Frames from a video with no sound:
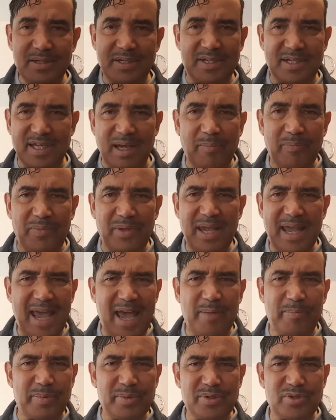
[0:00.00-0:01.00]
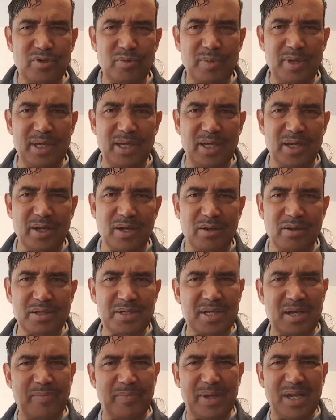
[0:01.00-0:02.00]
something happened to me, you know,
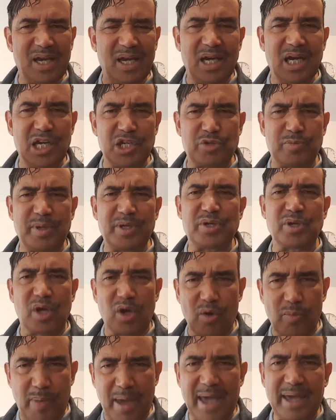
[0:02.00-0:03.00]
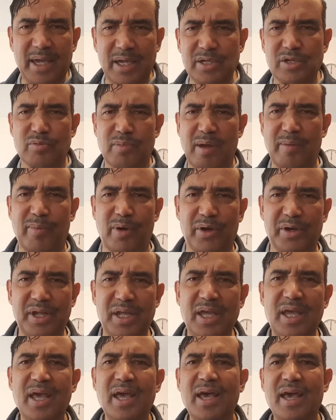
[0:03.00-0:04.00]
something urged me to go back into my
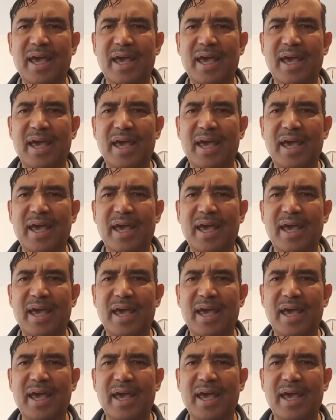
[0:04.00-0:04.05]
body